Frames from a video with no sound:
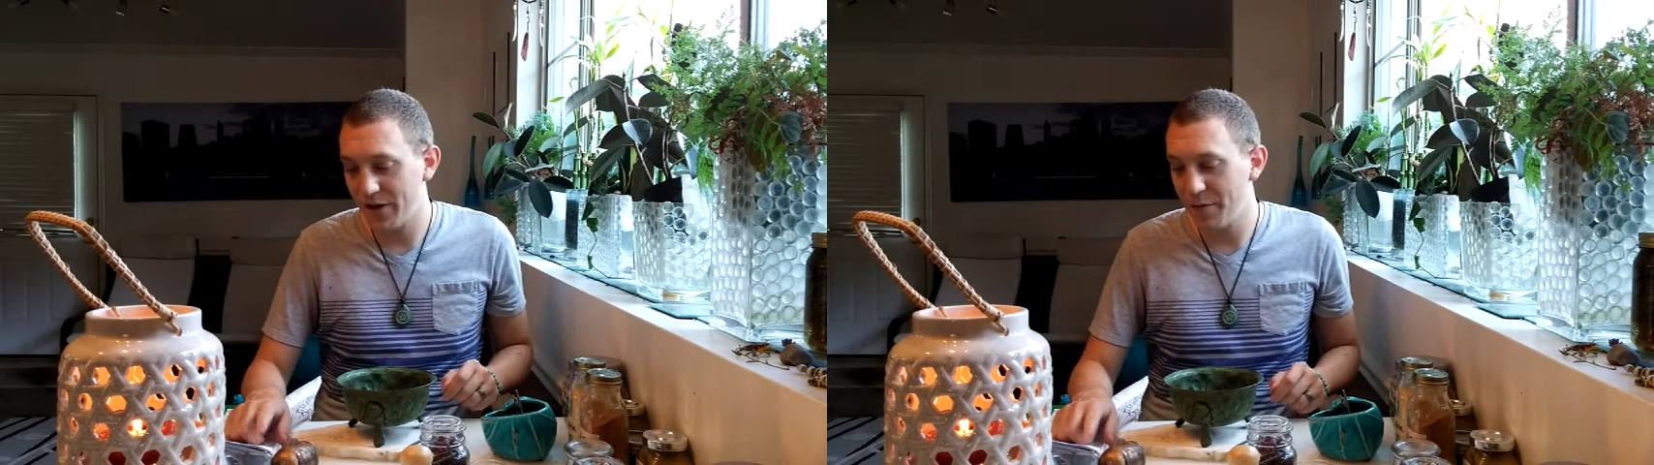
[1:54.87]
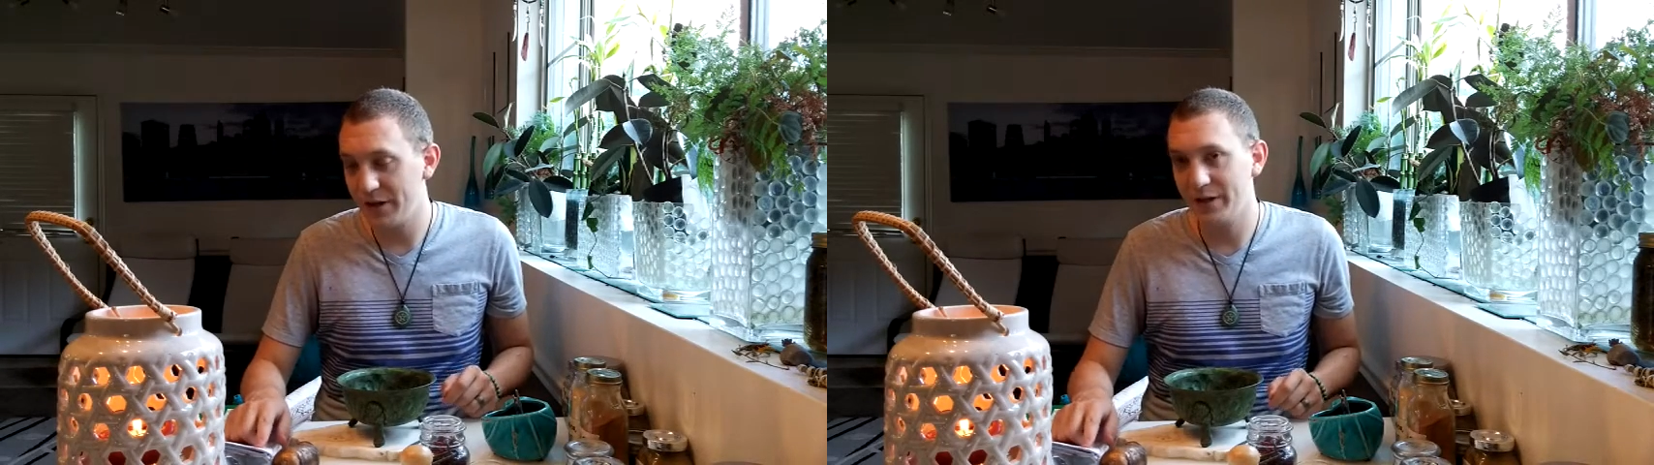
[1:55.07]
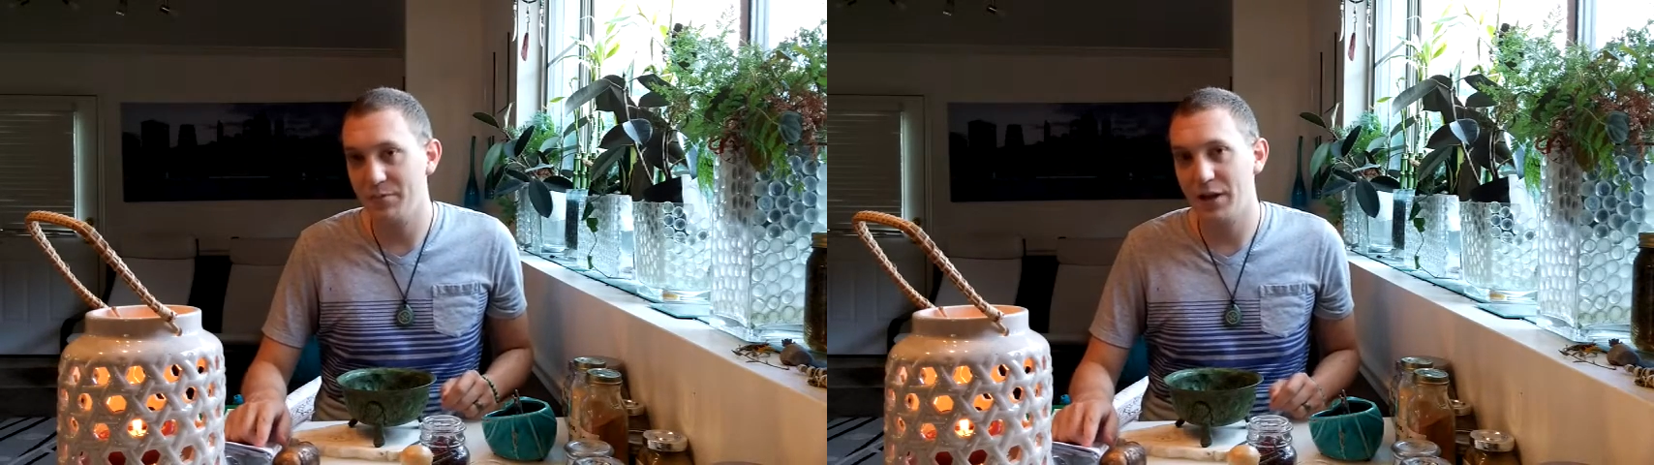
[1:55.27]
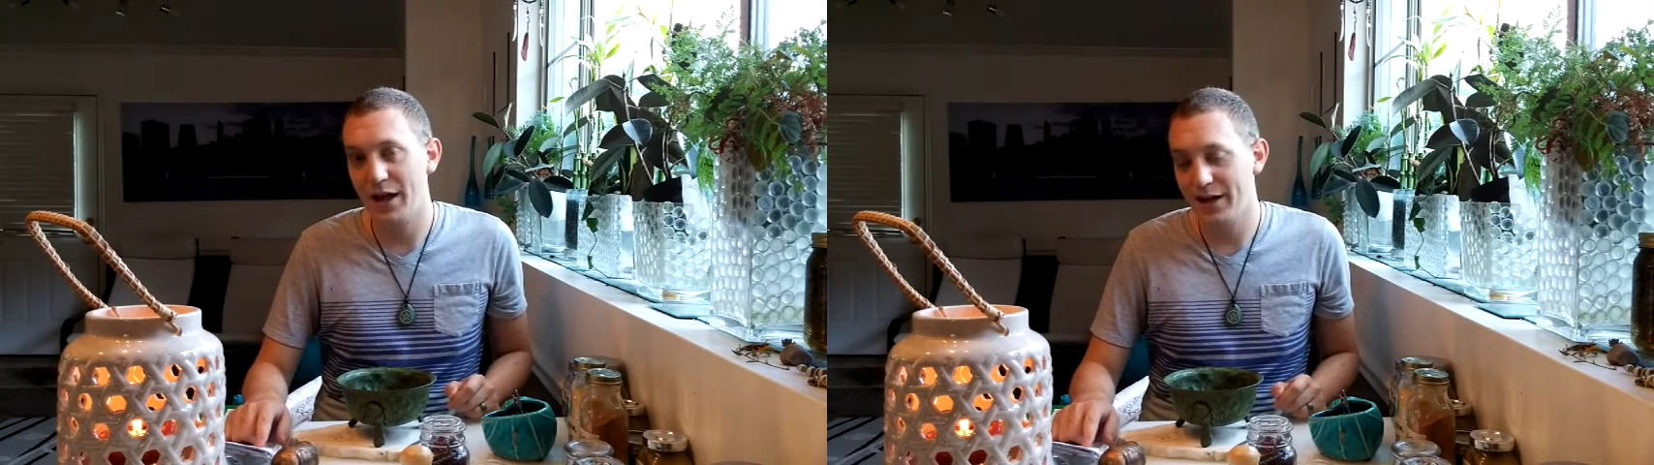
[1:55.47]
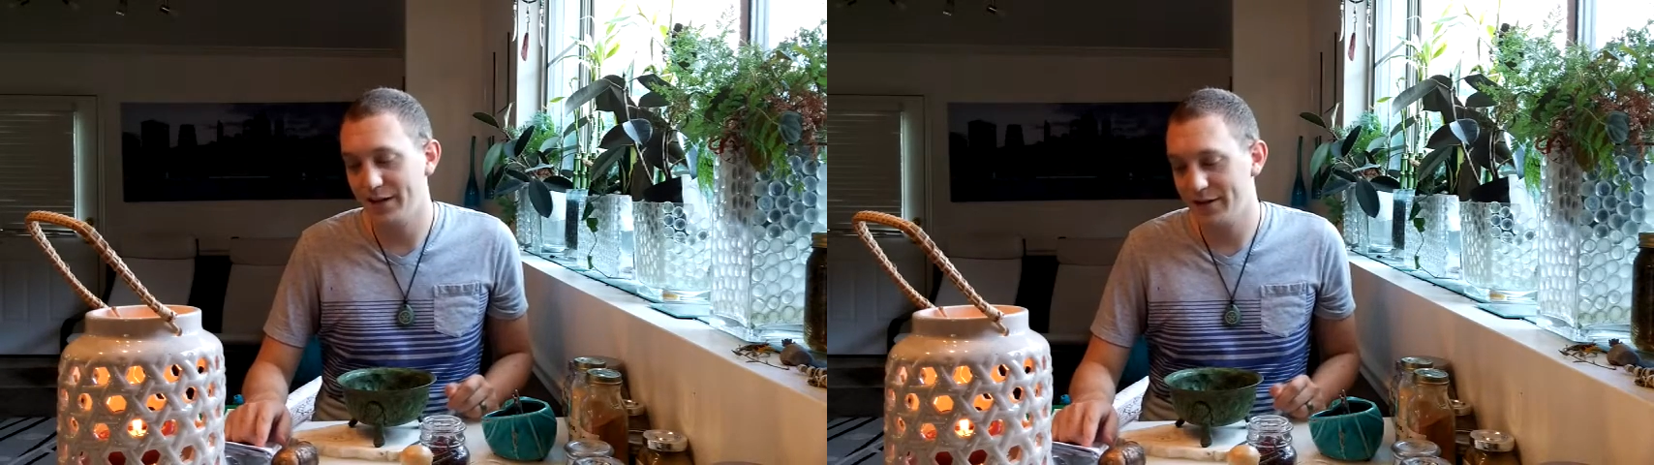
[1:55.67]
feminine
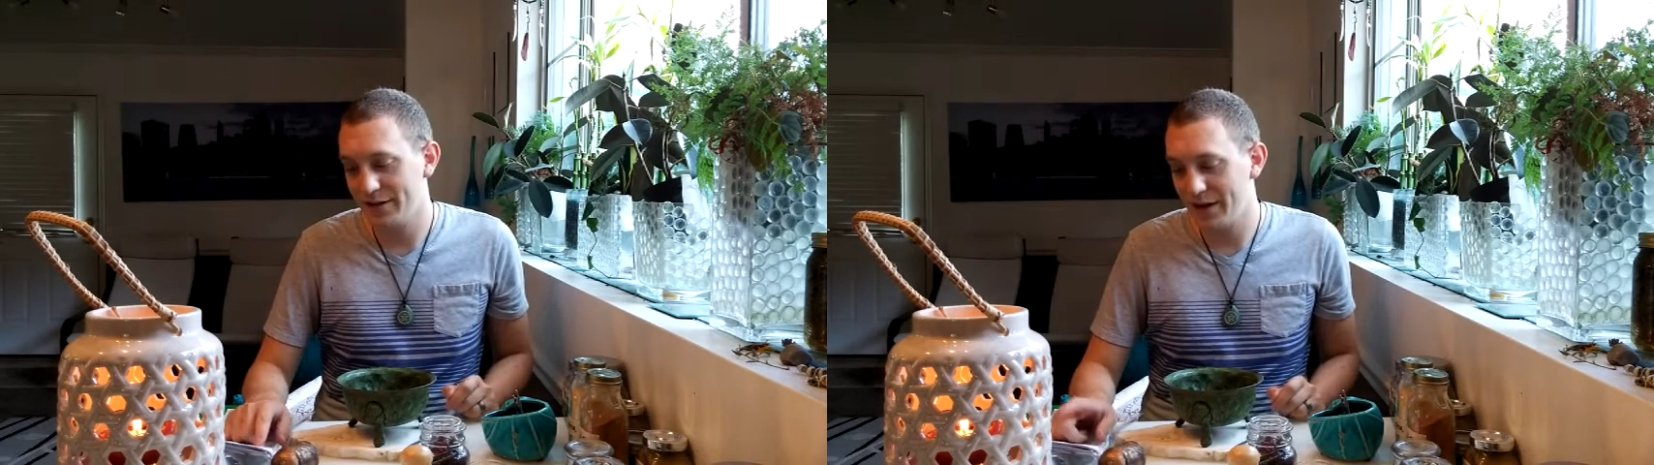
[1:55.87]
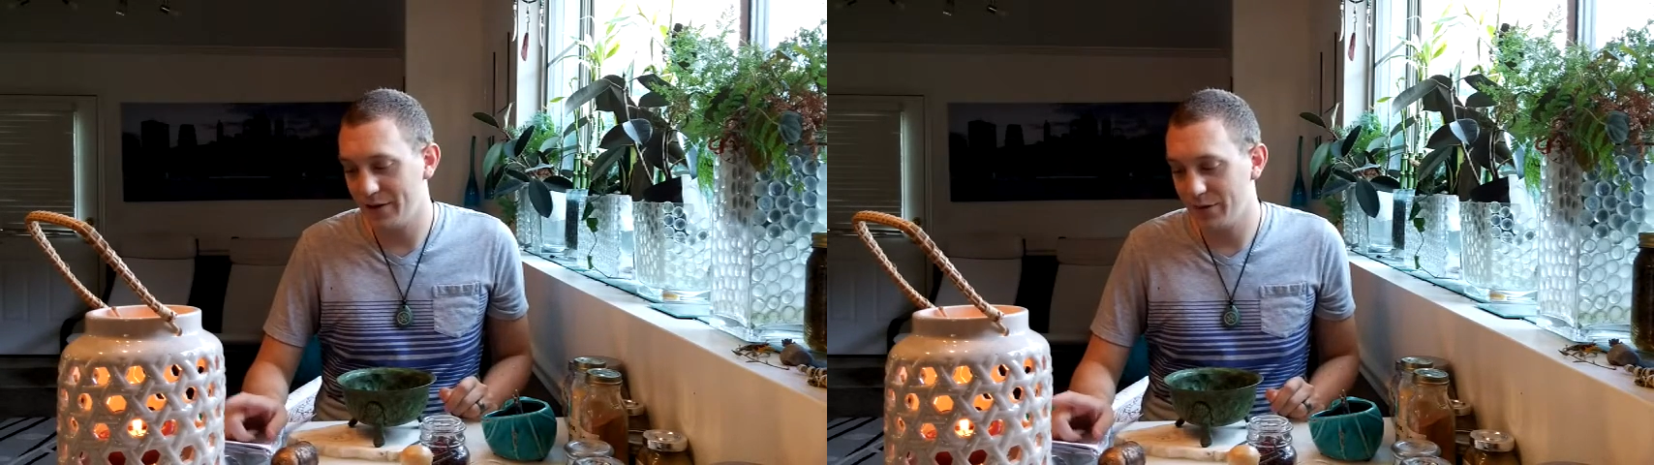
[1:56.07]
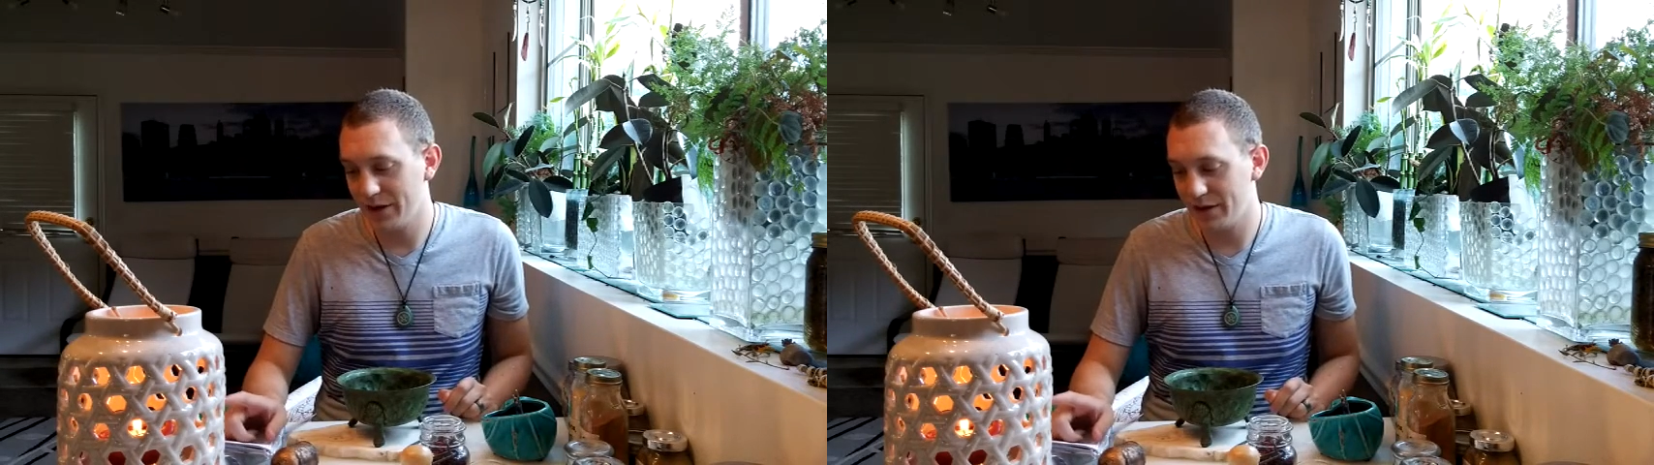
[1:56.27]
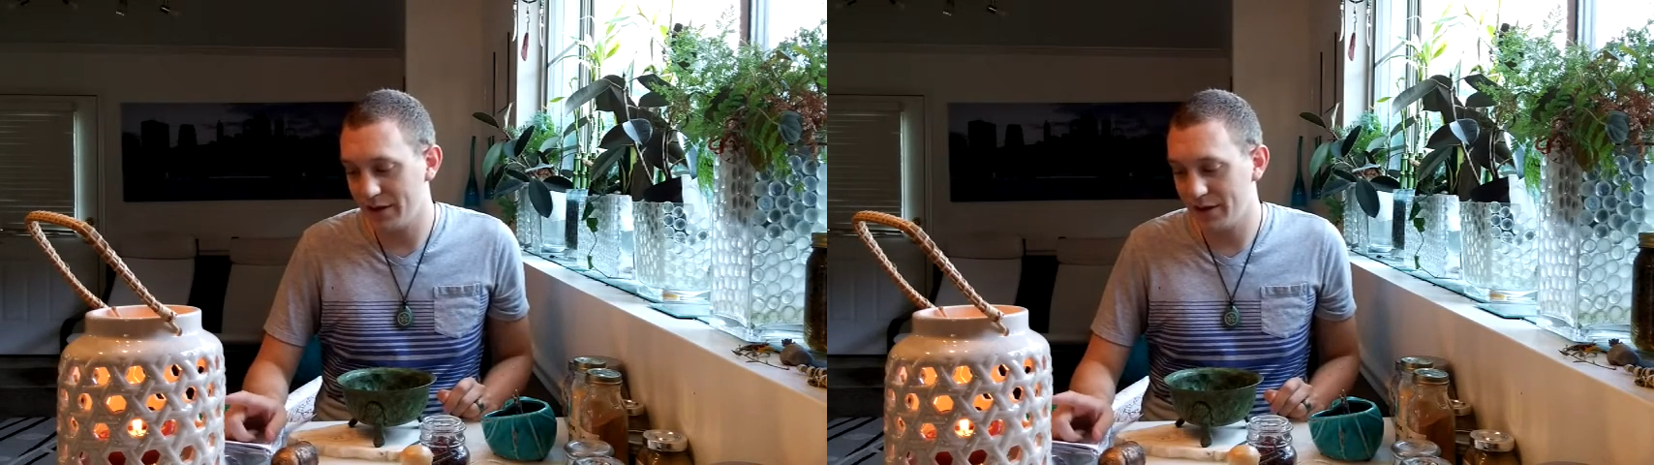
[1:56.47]
plant with